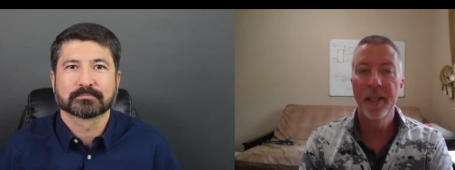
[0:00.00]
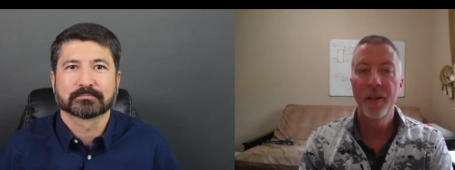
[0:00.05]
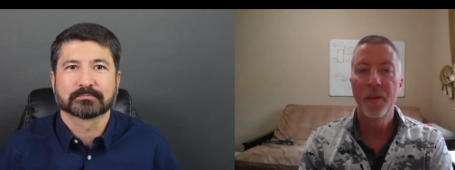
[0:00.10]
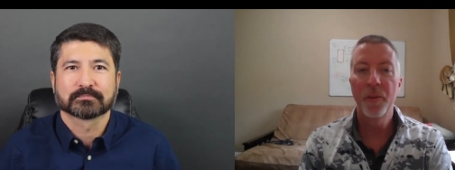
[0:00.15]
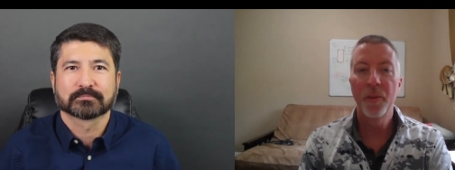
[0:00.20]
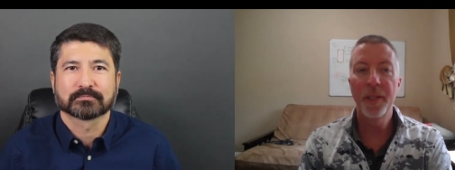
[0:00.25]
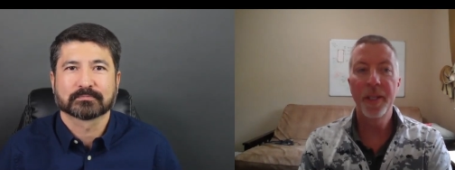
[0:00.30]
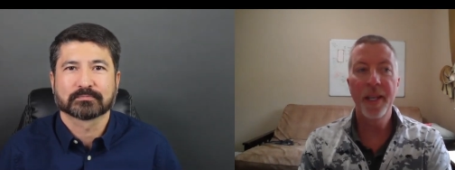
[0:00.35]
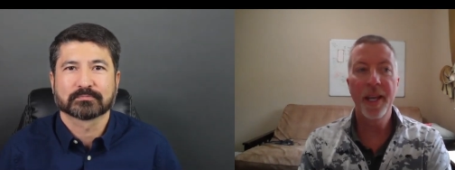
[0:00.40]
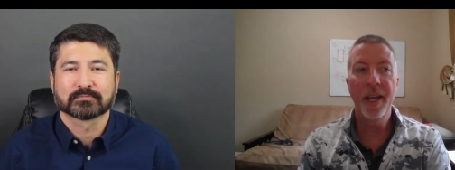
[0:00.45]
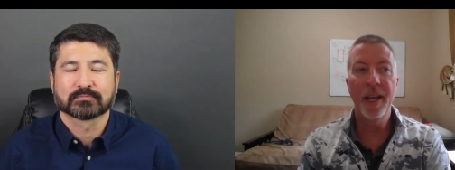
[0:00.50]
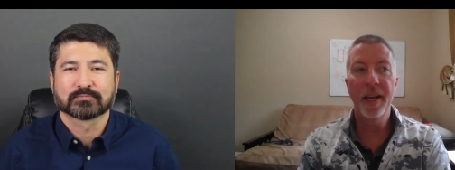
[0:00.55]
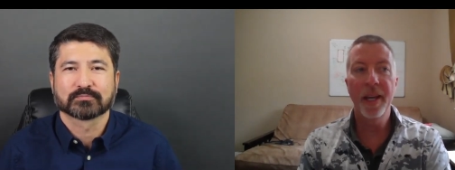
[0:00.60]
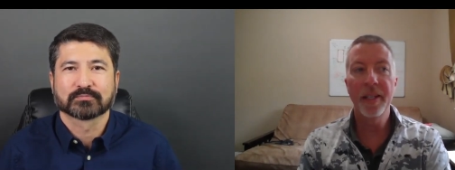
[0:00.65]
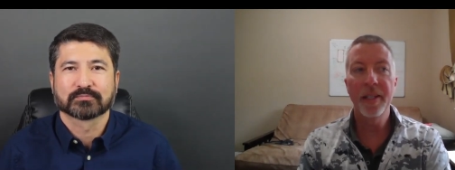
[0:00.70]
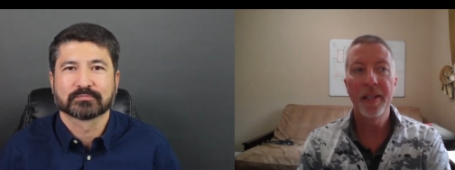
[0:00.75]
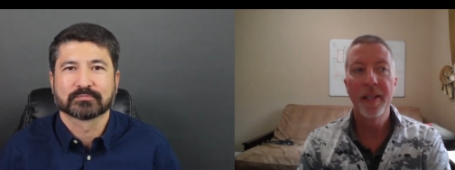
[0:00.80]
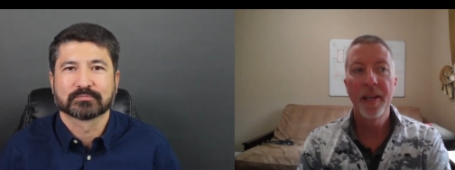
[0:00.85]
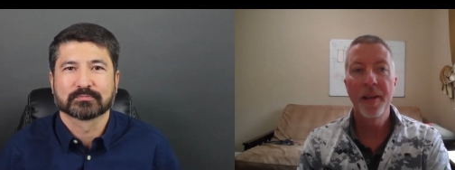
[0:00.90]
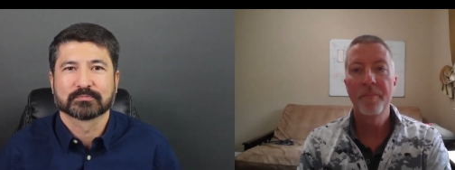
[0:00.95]
Speaker 1: We
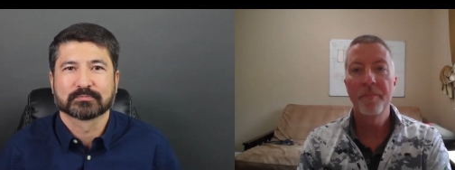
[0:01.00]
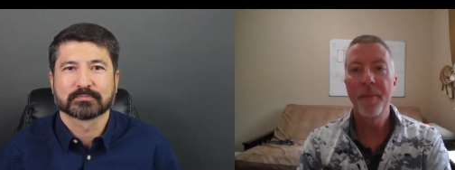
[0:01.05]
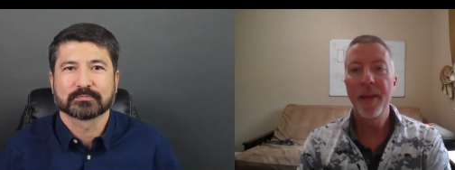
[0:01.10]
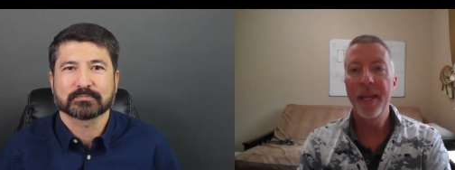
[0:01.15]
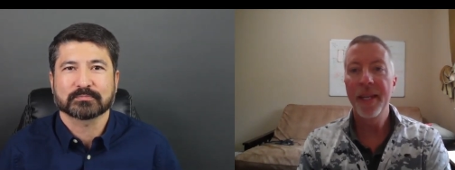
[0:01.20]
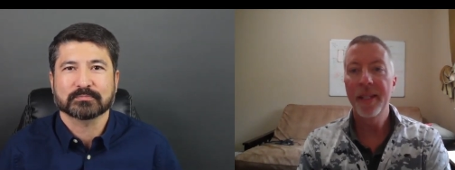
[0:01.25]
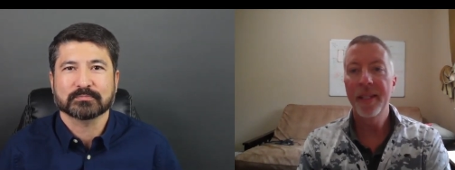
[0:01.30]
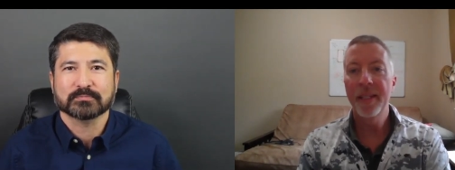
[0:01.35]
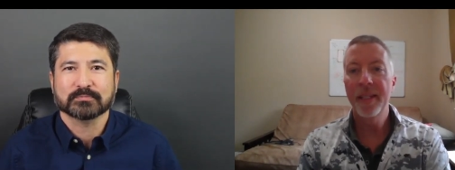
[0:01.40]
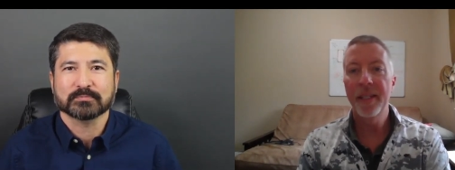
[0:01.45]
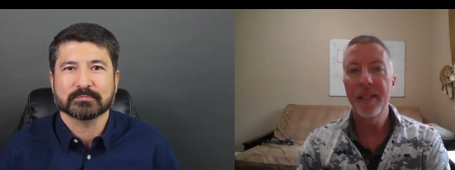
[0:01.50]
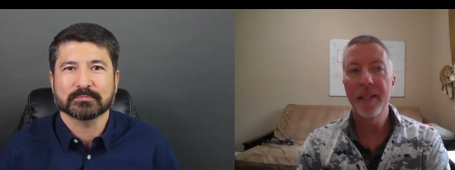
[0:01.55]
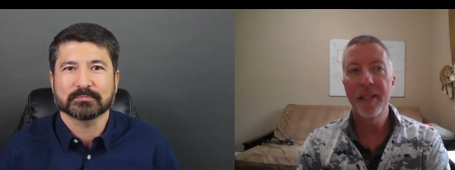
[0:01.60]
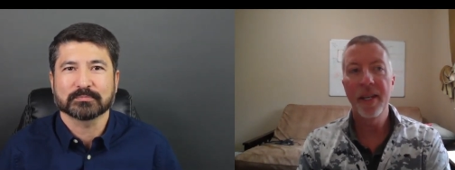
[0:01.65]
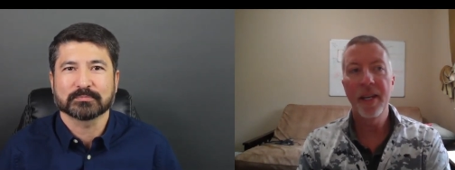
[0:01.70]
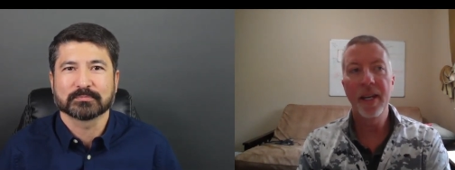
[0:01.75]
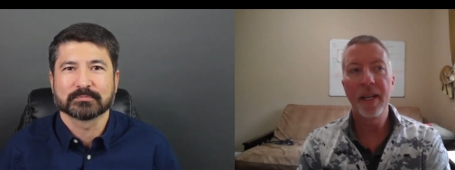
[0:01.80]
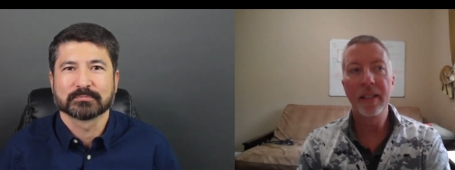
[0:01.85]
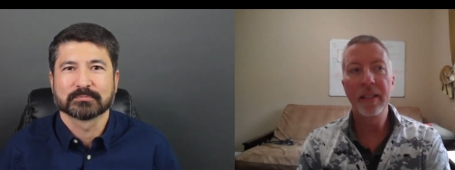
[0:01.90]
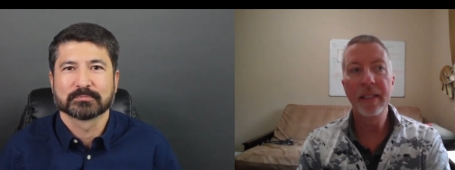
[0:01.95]
can't make it
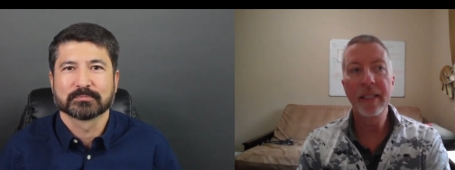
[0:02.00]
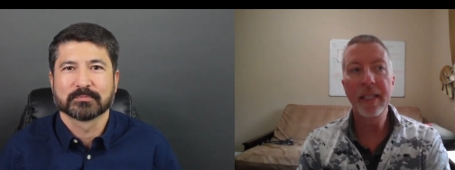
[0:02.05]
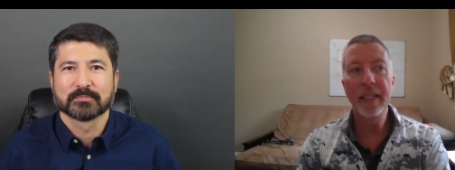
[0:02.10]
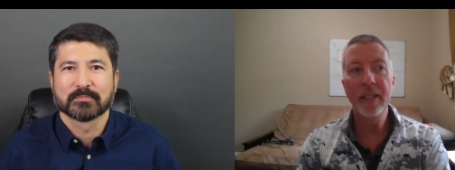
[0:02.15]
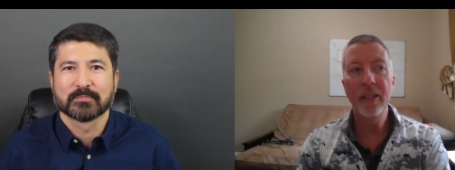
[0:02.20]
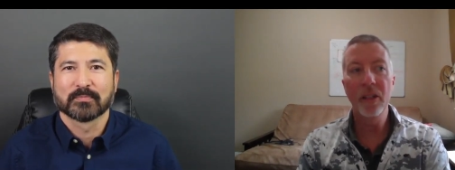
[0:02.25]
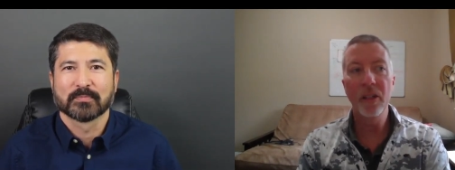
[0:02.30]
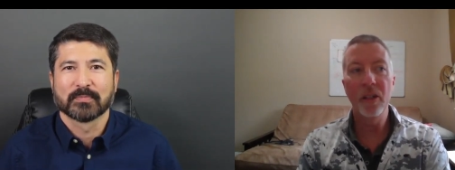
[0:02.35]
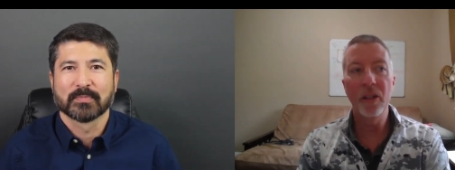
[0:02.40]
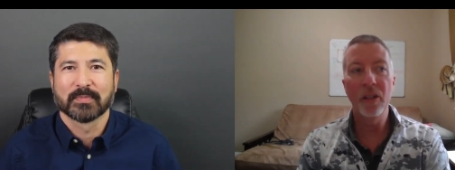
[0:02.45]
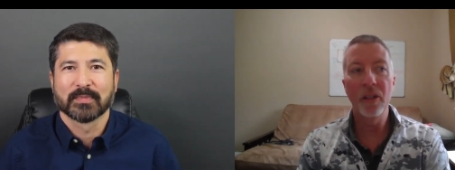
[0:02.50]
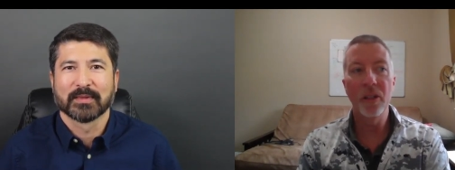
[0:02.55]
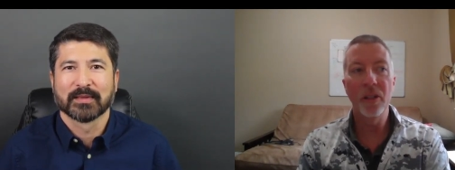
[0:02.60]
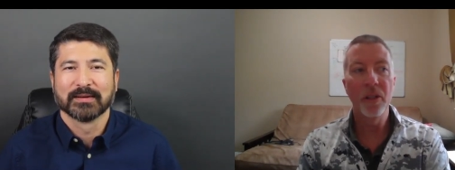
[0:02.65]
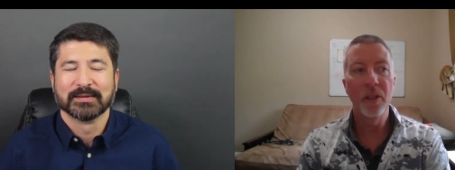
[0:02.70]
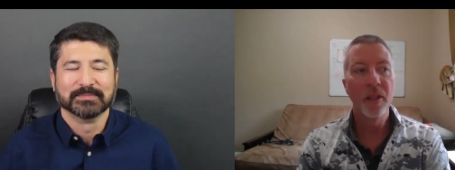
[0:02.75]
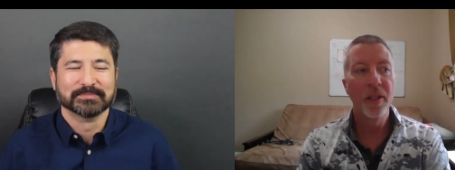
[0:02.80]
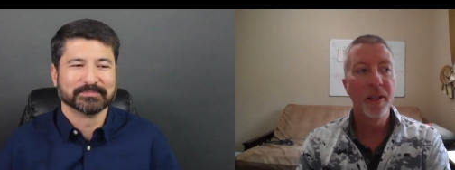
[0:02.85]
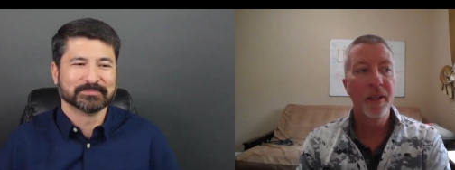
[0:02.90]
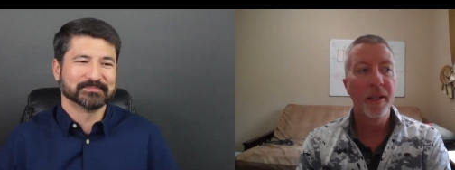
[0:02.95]

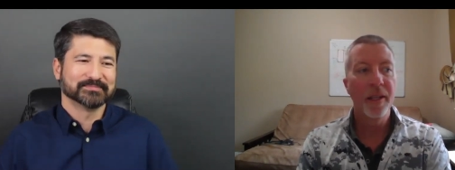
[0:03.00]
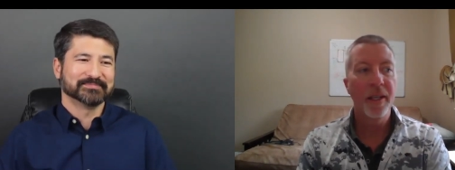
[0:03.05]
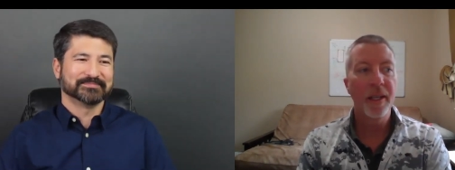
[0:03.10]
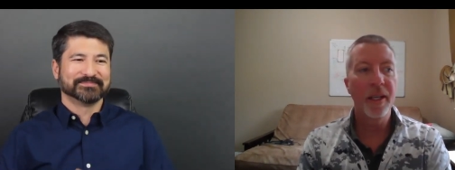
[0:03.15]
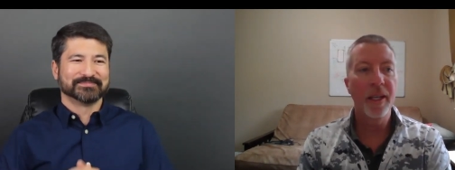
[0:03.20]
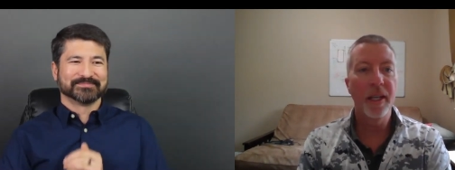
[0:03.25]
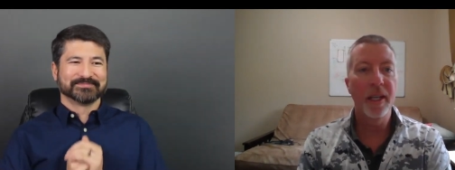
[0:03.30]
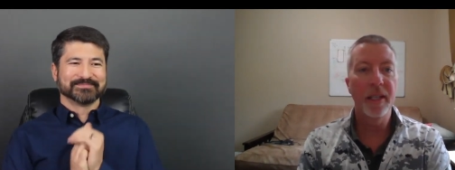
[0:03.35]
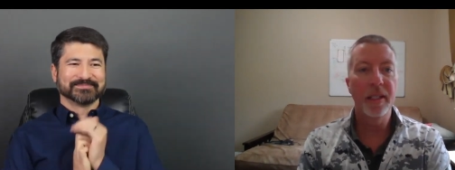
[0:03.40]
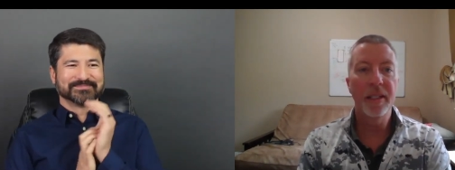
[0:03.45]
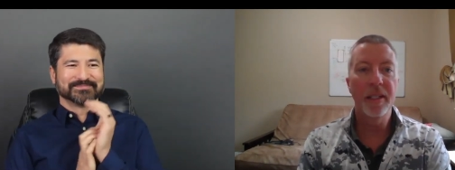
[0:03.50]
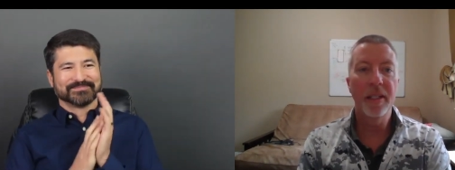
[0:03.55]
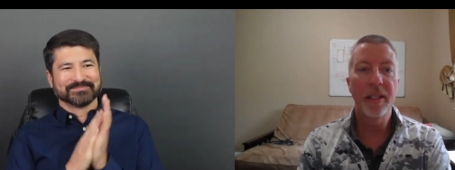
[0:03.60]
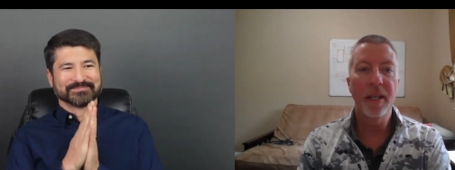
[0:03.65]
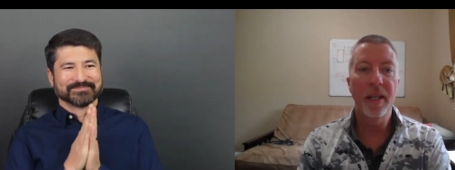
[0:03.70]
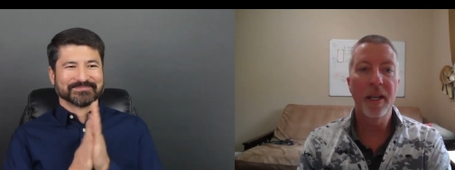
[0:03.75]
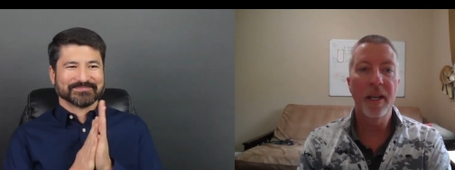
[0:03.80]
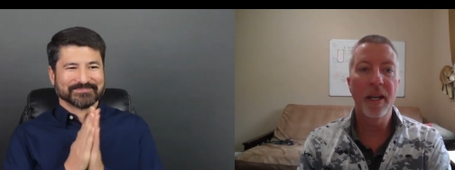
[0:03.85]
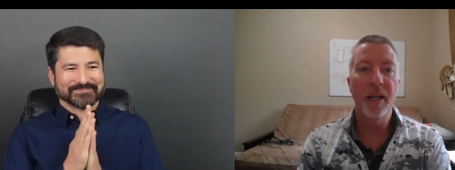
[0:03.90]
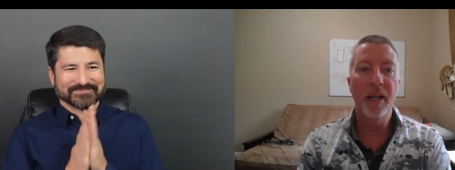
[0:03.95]
illegal in
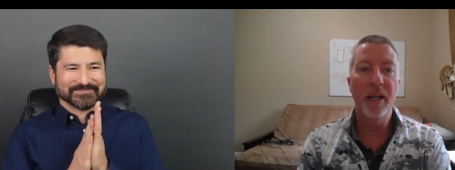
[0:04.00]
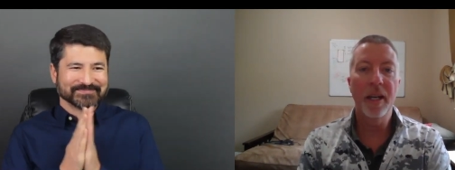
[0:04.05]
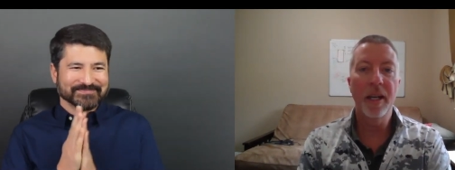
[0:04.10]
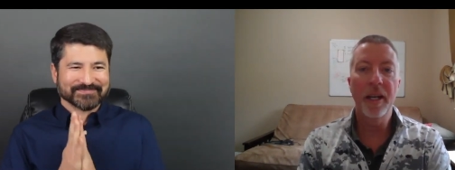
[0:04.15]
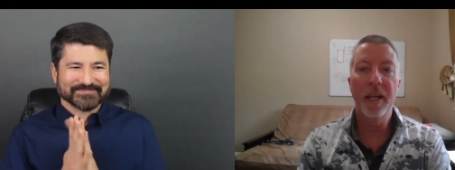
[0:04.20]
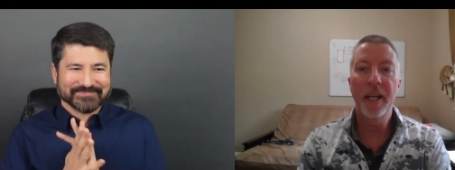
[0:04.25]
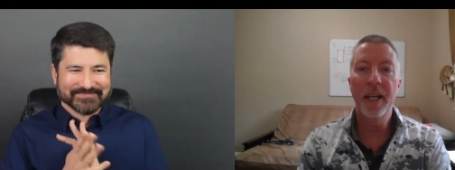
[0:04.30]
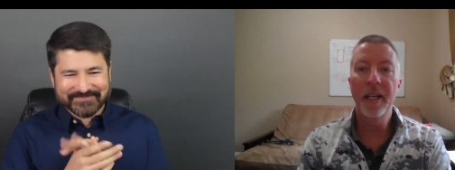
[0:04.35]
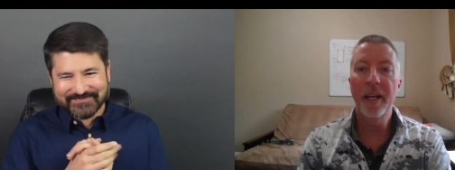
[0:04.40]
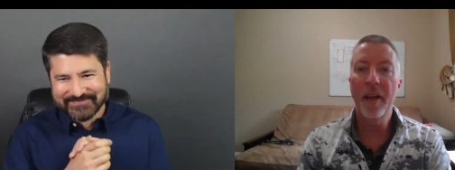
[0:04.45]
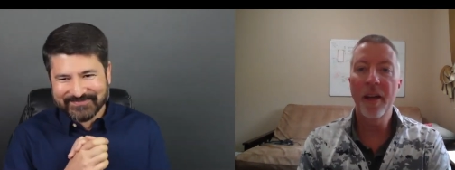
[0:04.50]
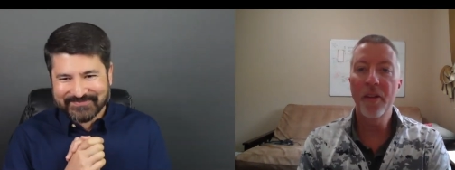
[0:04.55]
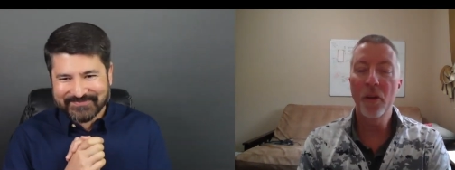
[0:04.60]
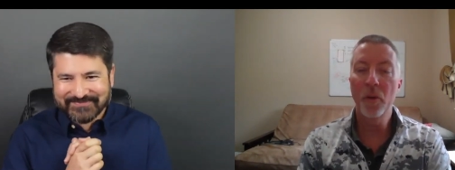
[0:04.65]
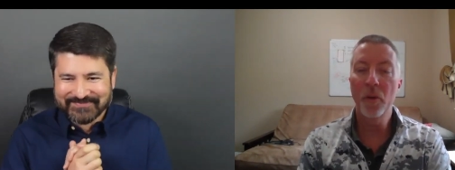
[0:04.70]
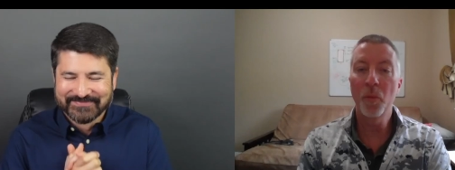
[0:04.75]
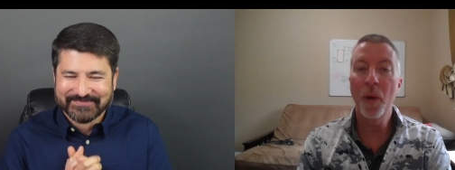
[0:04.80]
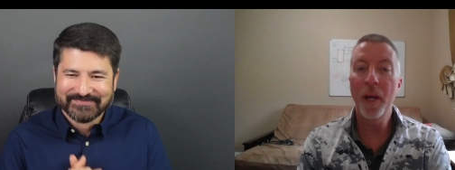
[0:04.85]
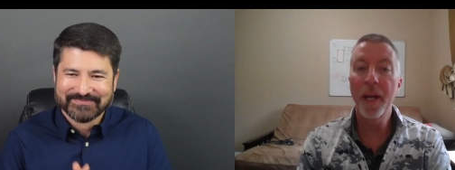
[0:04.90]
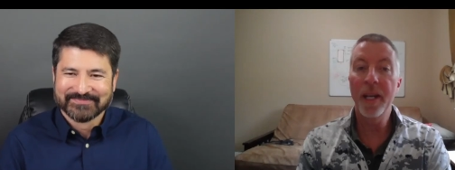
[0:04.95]

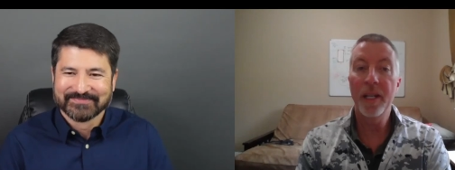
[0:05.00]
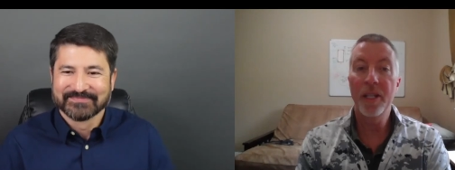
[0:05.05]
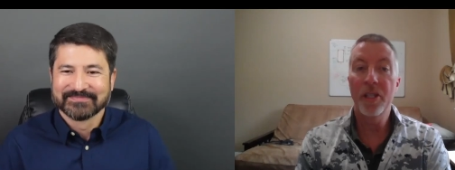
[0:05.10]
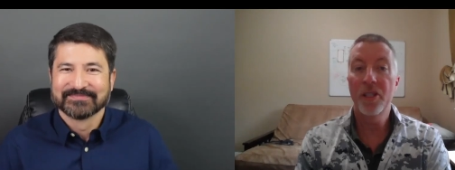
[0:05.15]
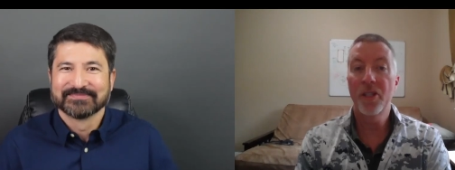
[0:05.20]
other ways.